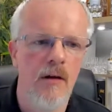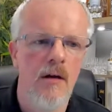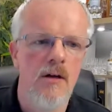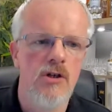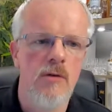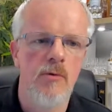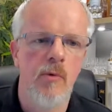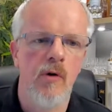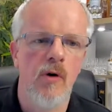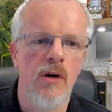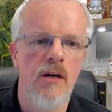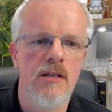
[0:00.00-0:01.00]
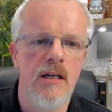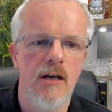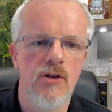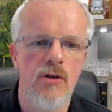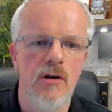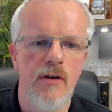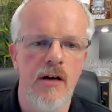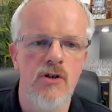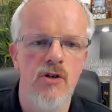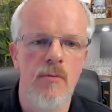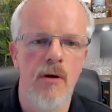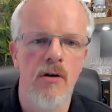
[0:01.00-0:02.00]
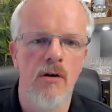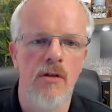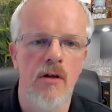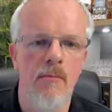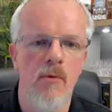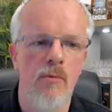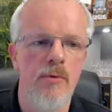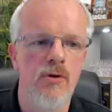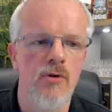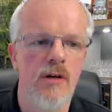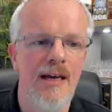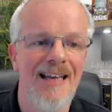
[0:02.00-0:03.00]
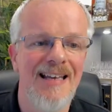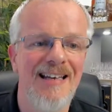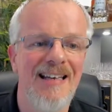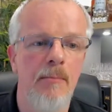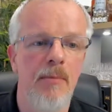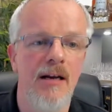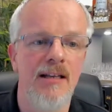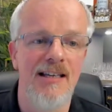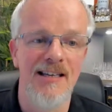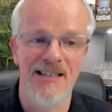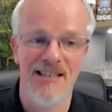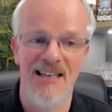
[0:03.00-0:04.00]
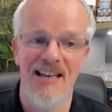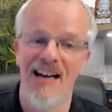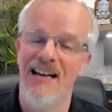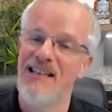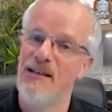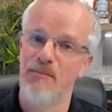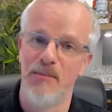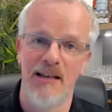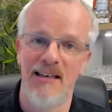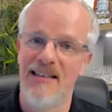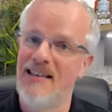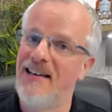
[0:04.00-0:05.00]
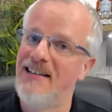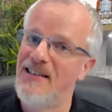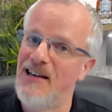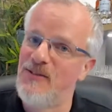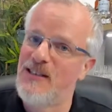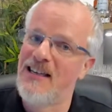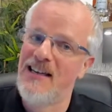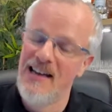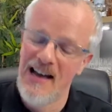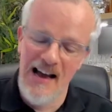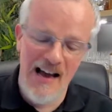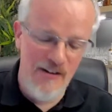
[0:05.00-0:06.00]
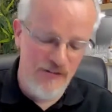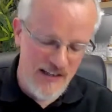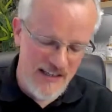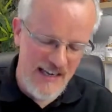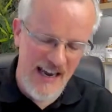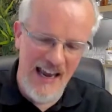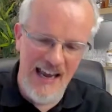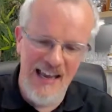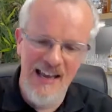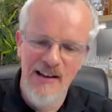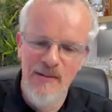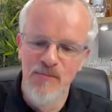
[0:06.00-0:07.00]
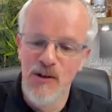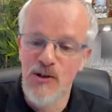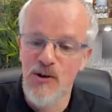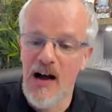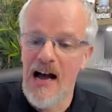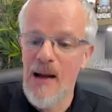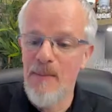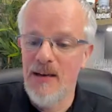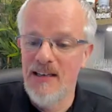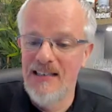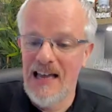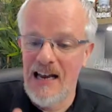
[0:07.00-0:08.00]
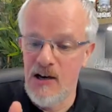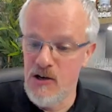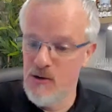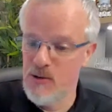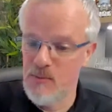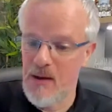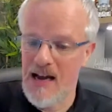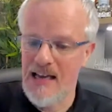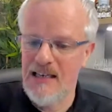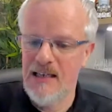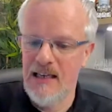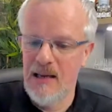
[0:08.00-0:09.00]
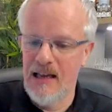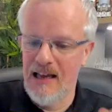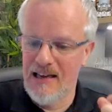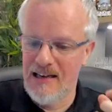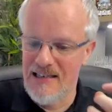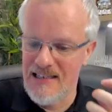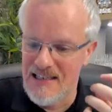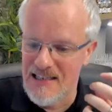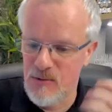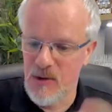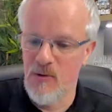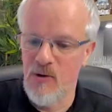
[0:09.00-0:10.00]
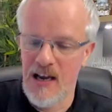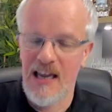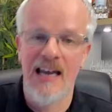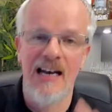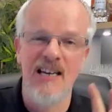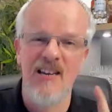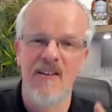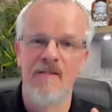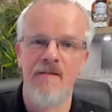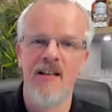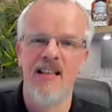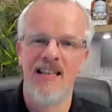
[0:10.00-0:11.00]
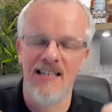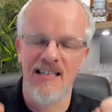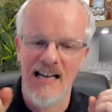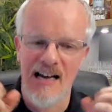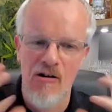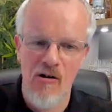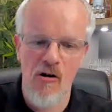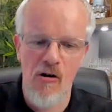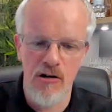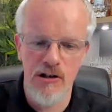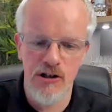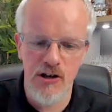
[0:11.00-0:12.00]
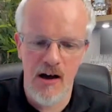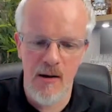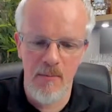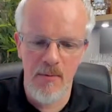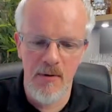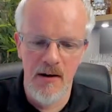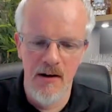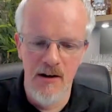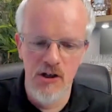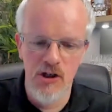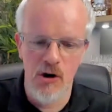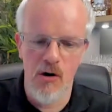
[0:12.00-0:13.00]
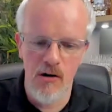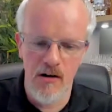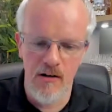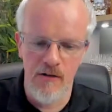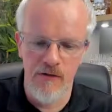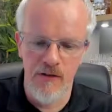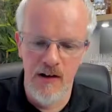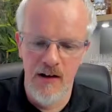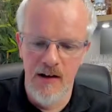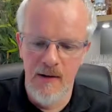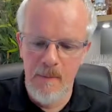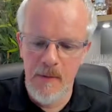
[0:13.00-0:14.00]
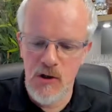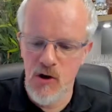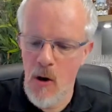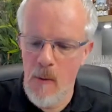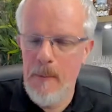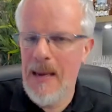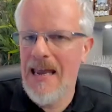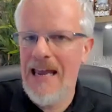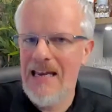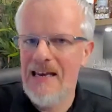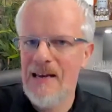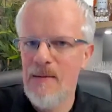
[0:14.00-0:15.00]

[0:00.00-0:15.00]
James Burgoyne is saying, I should have asked you about your thumb. Hope it's okay. Did that bring tears to your eyes? It bloody did, James, I have to say. So it happened and I knew it was bad because it just went right in and you can feel it. And there's that hot, sharp shock of, it's not pain.